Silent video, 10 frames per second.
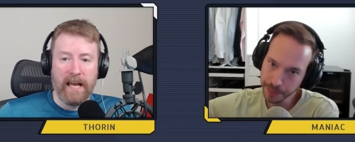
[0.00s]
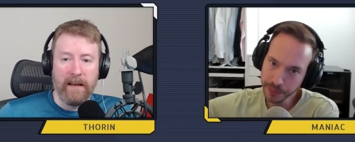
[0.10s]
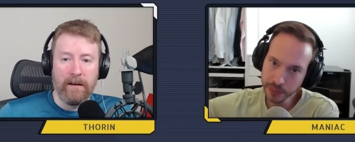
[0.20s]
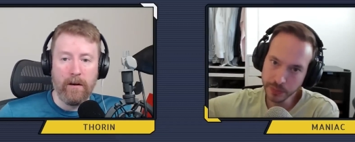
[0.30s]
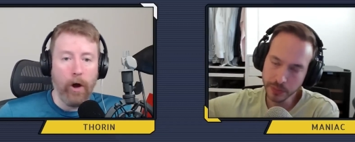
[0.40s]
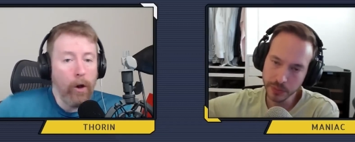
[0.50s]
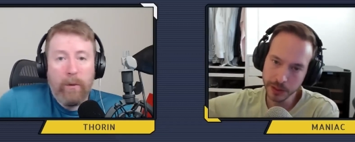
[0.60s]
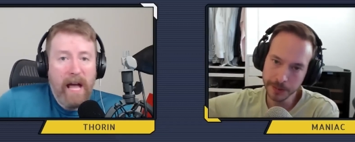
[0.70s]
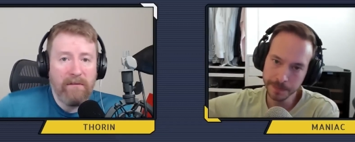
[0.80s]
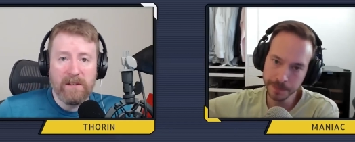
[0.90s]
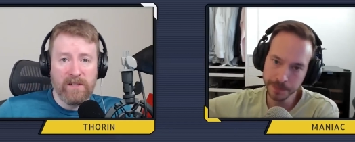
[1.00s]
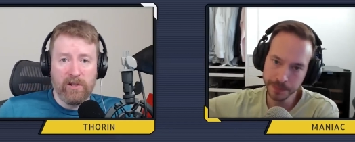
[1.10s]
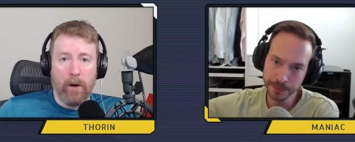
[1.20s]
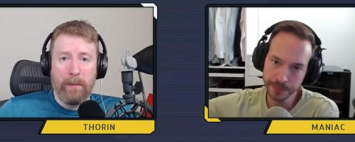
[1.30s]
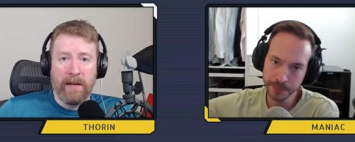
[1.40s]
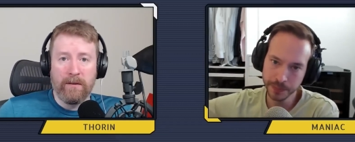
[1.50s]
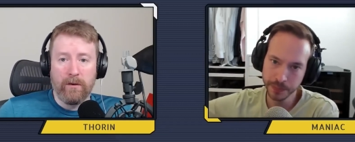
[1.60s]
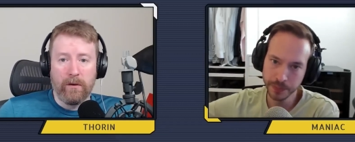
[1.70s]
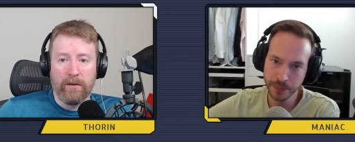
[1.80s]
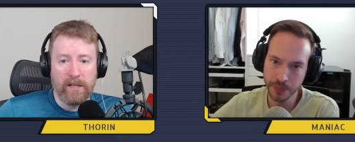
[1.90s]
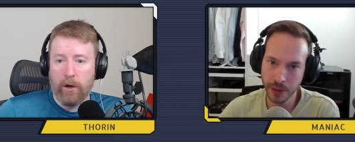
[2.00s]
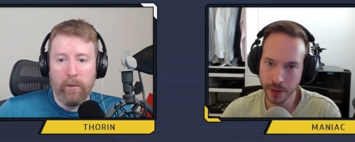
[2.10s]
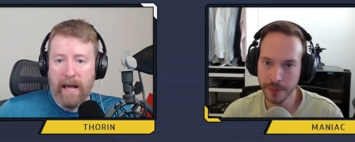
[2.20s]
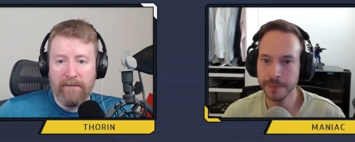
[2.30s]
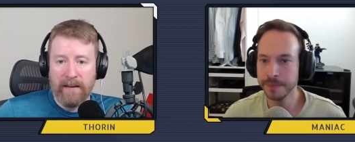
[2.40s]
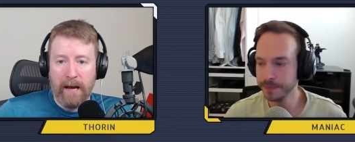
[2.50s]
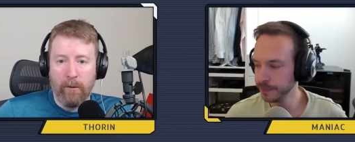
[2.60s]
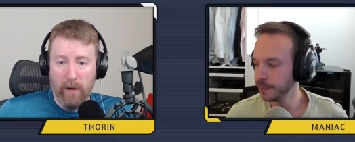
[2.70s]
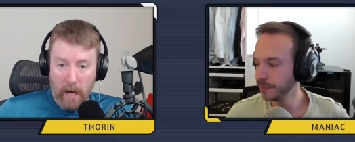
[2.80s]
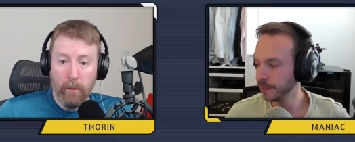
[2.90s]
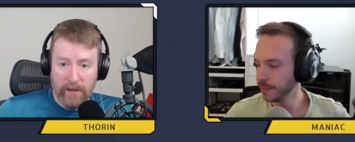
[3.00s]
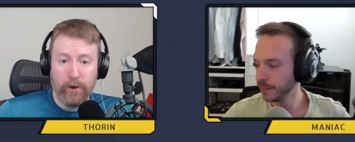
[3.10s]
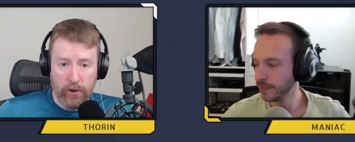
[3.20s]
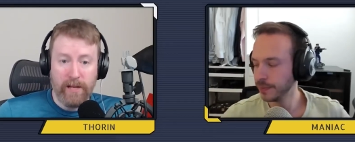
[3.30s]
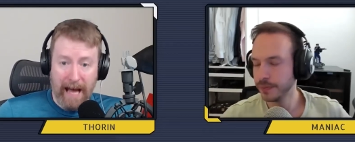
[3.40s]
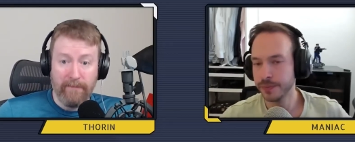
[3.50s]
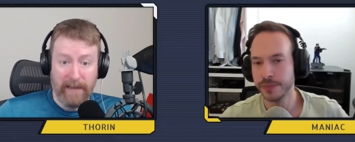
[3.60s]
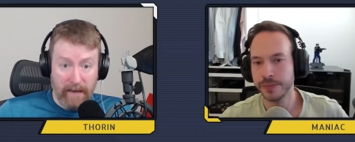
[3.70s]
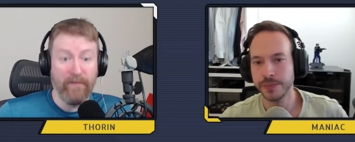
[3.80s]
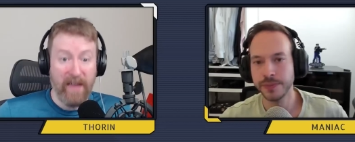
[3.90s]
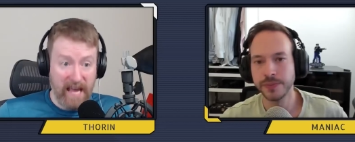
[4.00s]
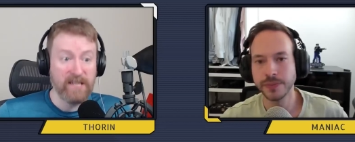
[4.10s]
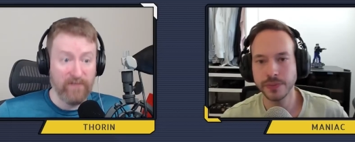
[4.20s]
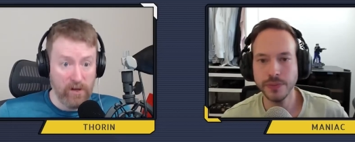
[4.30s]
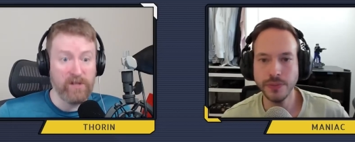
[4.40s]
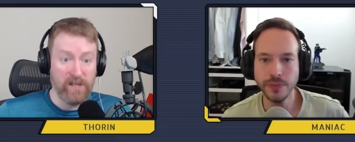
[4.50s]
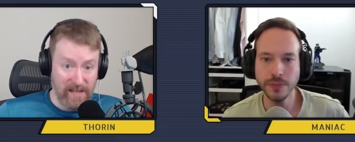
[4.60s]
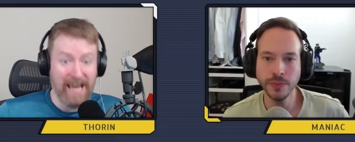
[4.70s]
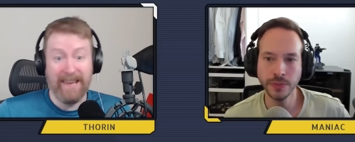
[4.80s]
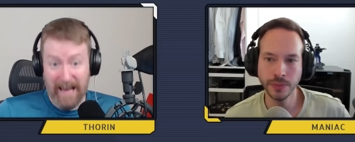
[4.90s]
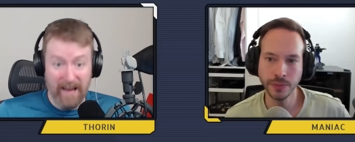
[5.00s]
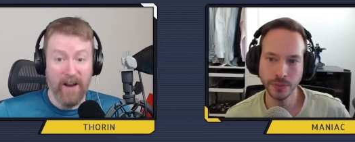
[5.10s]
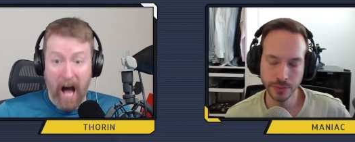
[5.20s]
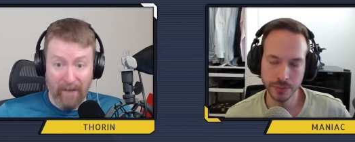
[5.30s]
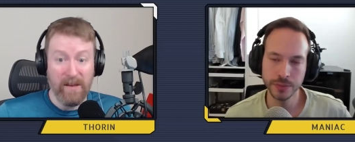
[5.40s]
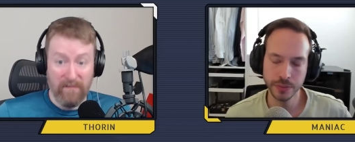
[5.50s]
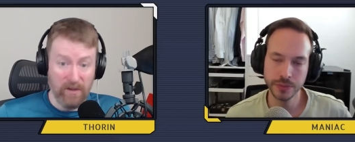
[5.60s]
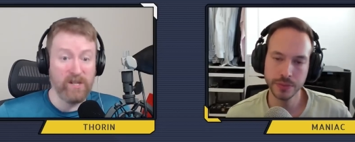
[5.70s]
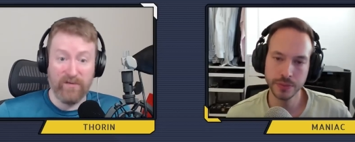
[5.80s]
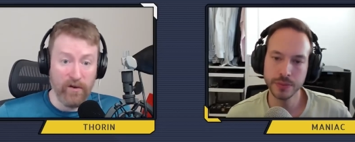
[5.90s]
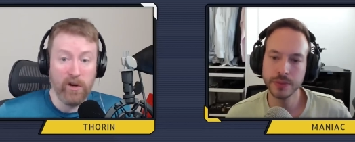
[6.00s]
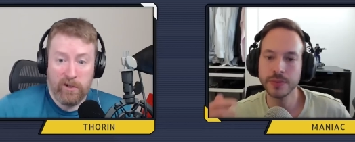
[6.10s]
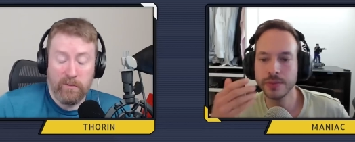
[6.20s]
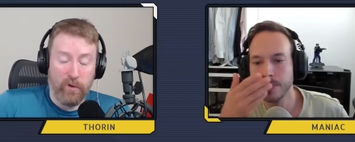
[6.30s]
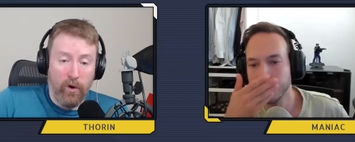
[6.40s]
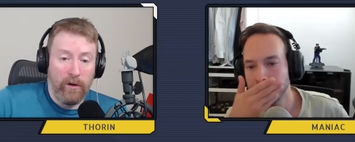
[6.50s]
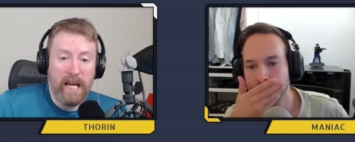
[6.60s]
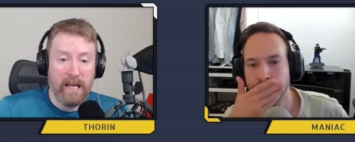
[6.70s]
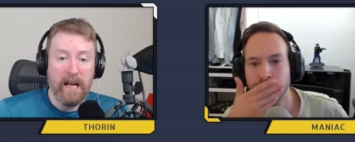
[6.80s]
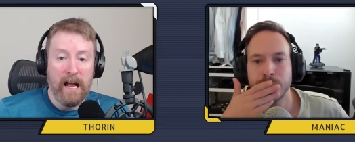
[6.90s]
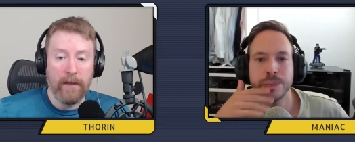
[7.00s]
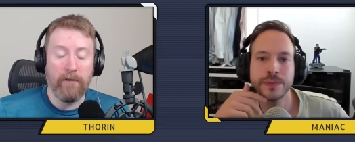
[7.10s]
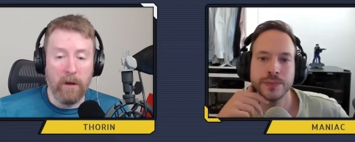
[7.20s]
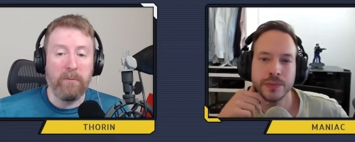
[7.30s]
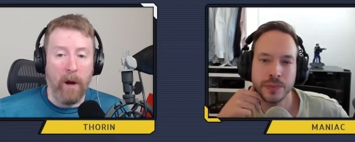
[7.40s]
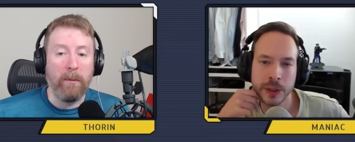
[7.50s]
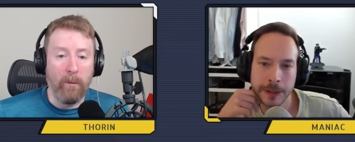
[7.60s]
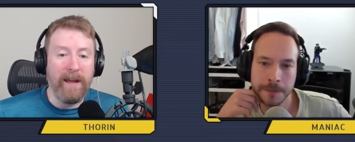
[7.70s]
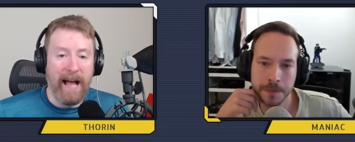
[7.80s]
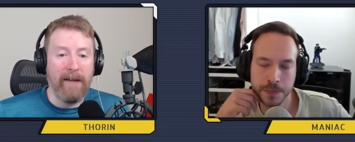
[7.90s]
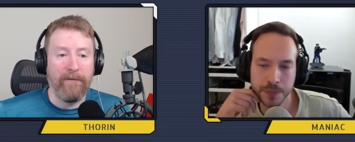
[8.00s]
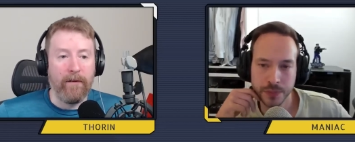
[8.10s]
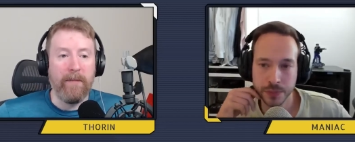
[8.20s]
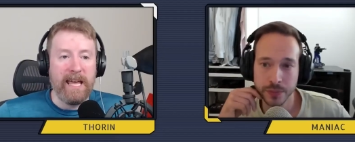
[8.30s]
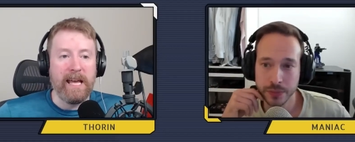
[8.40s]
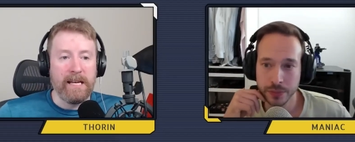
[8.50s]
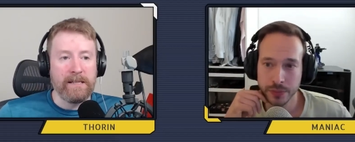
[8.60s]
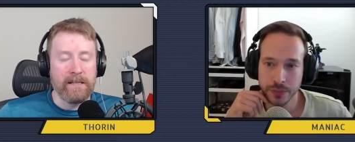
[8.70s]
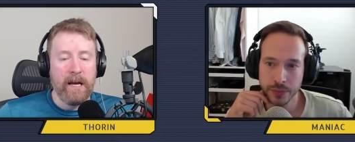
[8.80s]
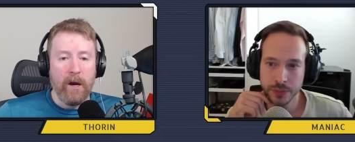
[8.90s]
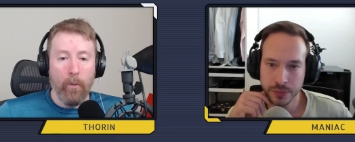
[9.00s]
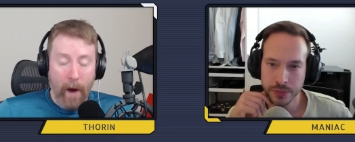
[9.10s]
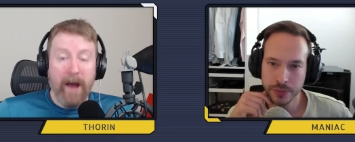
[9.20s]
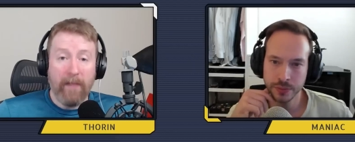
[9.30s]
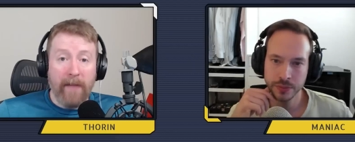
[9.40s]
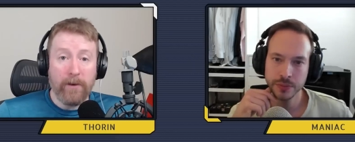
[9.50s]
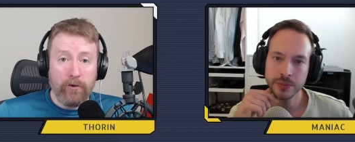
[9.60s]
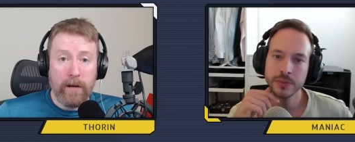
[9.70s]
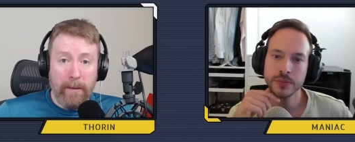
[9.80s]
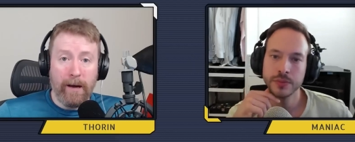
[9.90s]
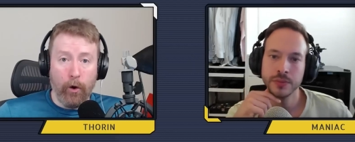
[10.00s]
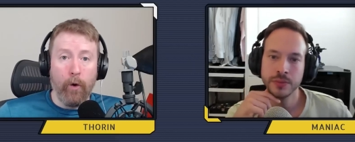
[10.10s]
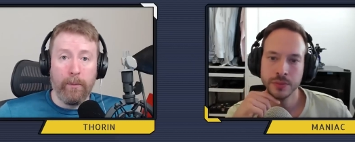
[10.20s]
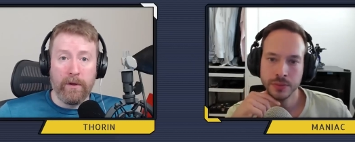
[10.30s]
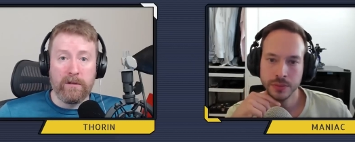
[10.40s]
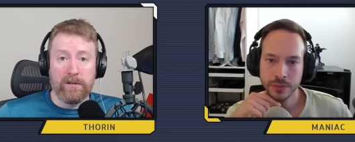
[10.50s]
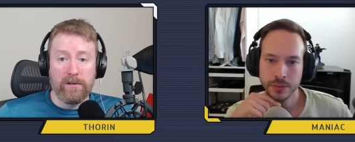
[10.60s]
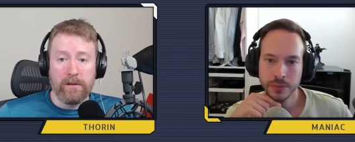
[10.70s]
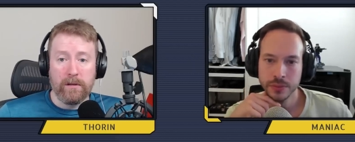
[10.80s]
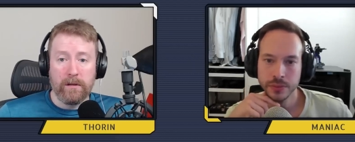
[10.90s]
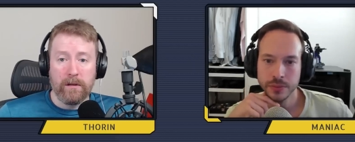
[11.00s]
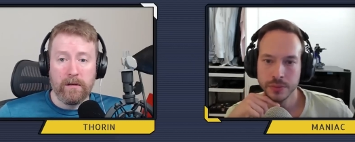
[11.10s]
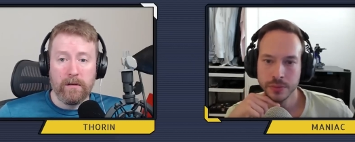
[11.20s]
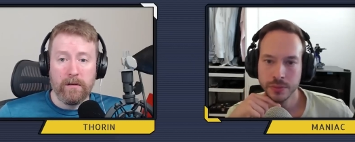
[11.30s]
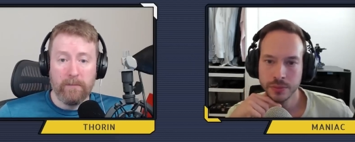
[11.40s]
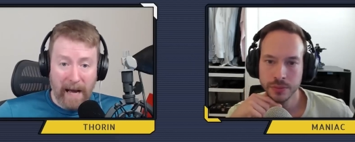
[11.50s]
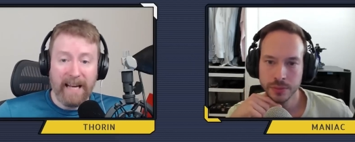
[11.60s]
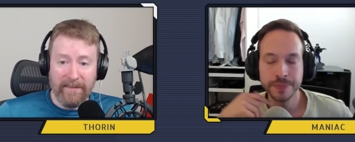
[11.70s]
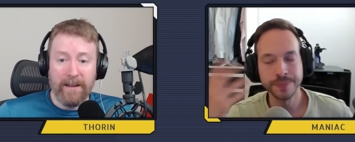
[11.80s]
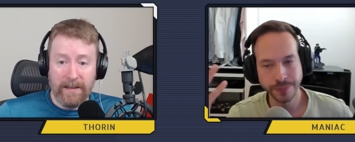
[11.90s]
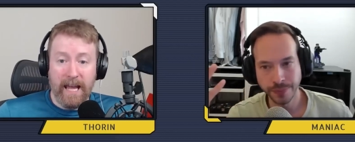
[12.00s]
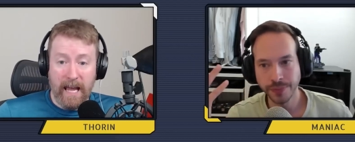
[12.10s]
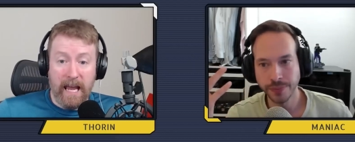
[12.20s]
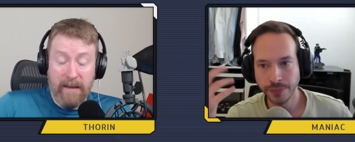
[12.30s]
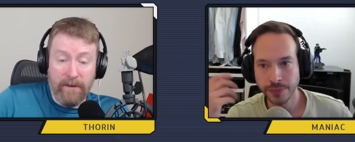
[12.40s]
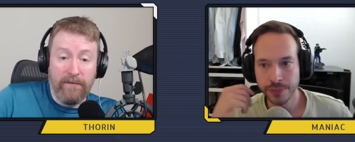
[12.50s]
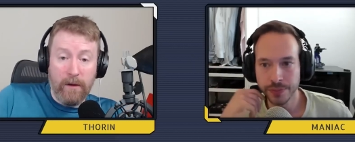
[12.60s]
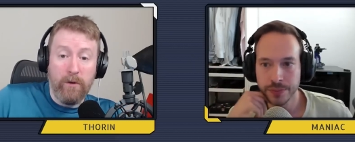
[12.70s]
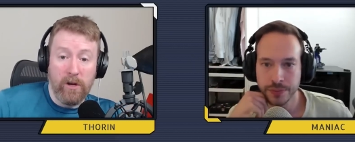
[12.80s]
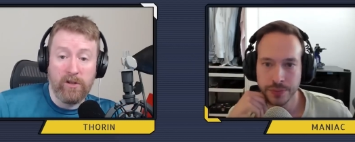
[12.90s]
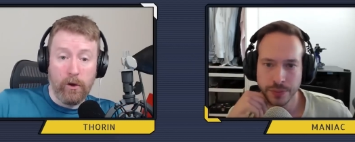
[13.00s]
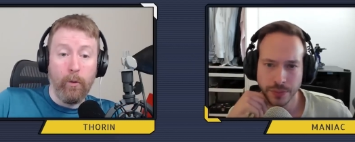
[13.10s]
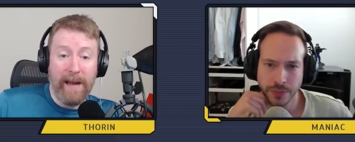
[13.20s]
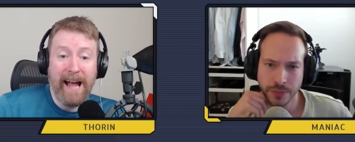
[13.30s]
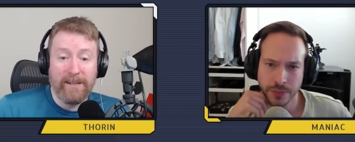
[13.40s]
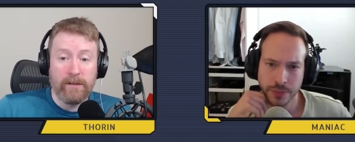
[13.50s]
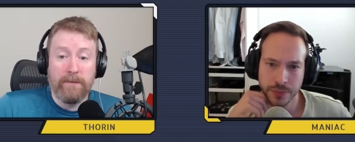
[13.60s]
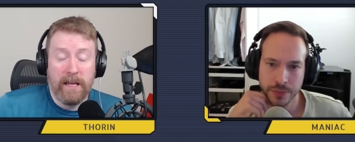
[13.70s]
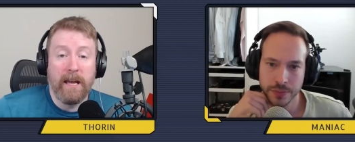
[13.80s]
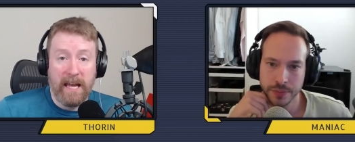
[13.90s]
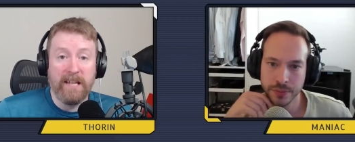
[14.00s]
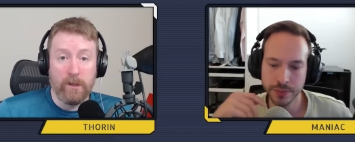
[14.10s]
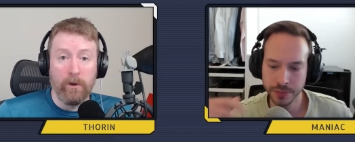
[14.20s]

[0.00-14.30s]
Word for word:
Speaker 1: again, all we have is the top end, though. That's all we have now. We just have, like, FaZe versus, like, Na'Vi versus Virtus Pro. Like, the real problem we have, for me, is where are the DreamHack Opens? Back in the day, even a few years ago, we had something akin to